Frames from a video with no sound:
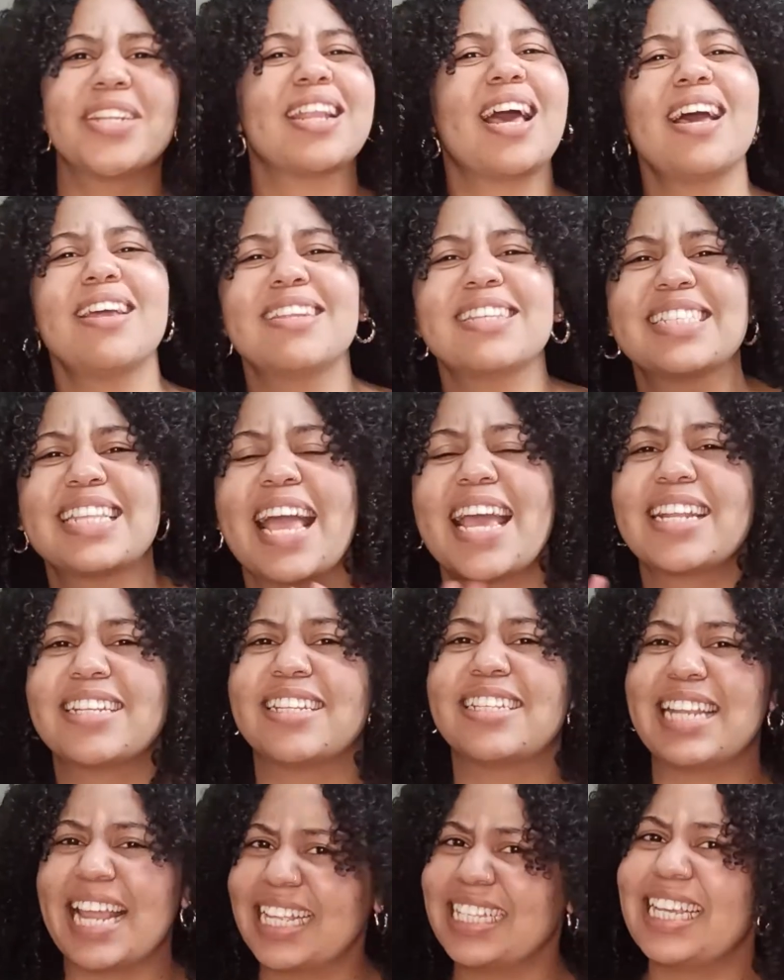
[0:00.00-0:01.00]
I understand,
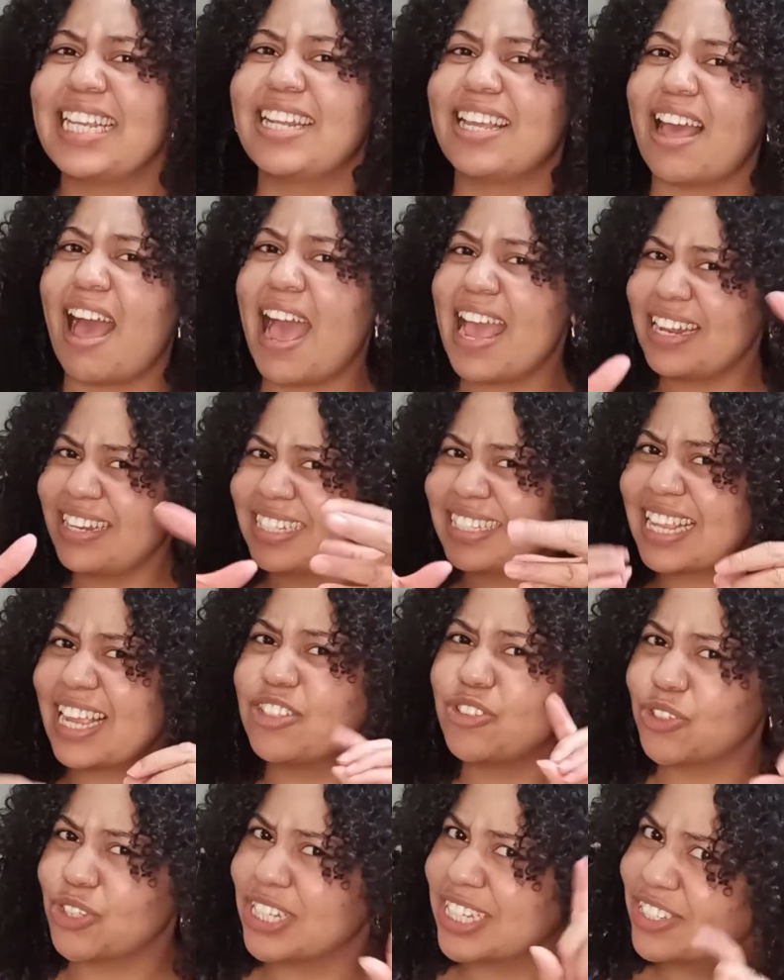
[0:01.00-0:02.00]
Nigella, I understand
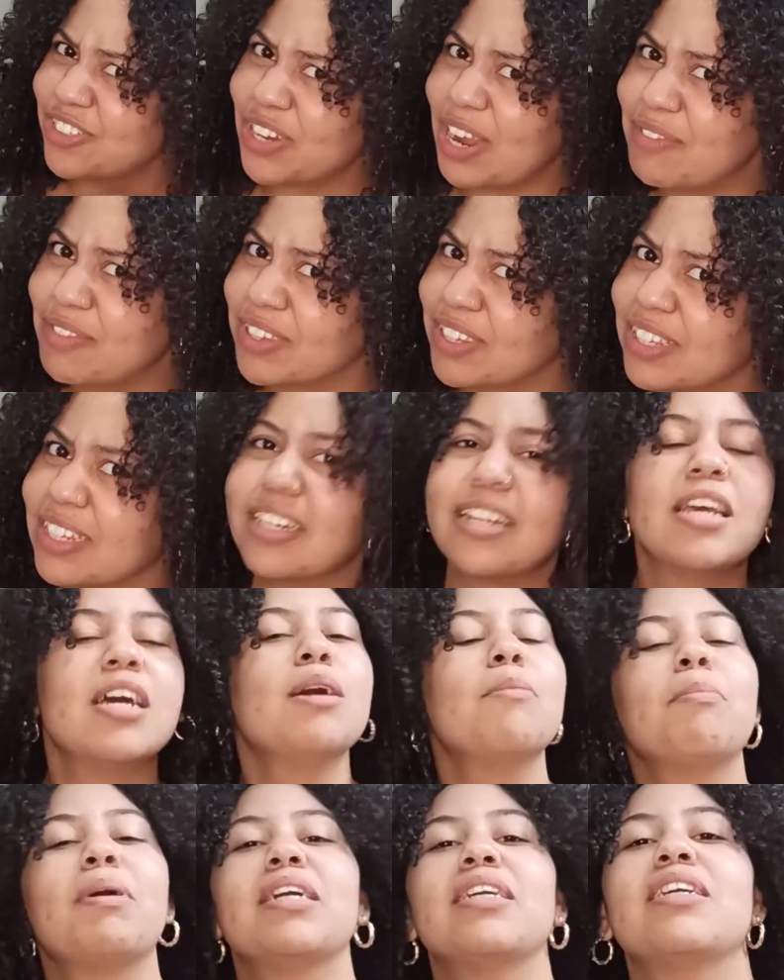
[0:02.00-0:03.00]
you're extravagant,
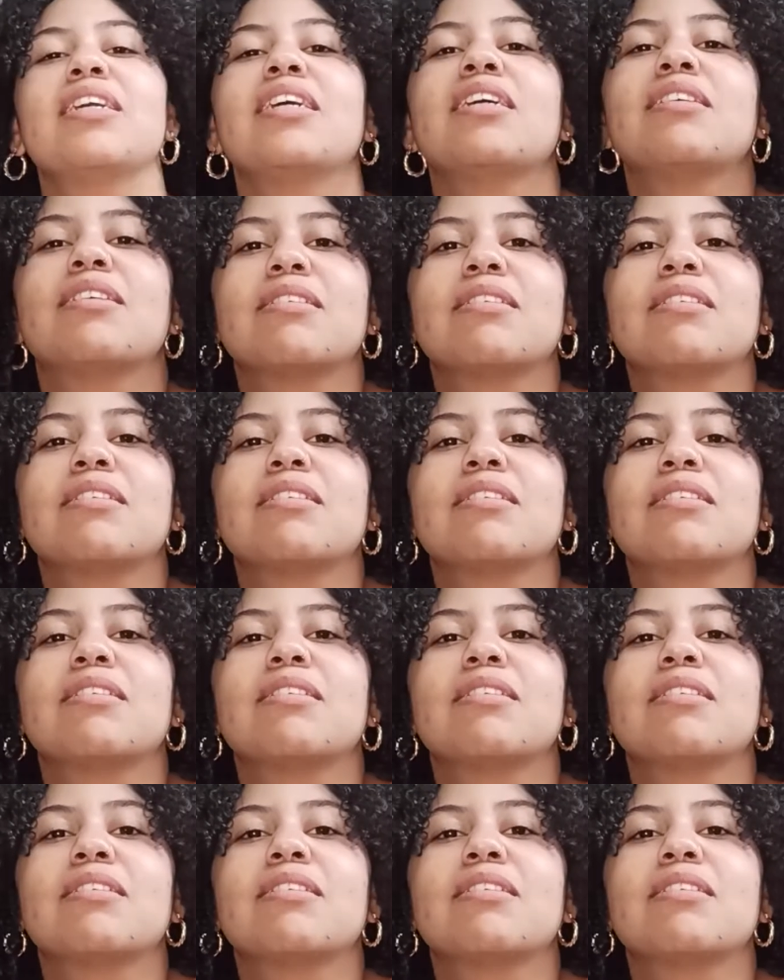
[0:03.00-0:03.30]
but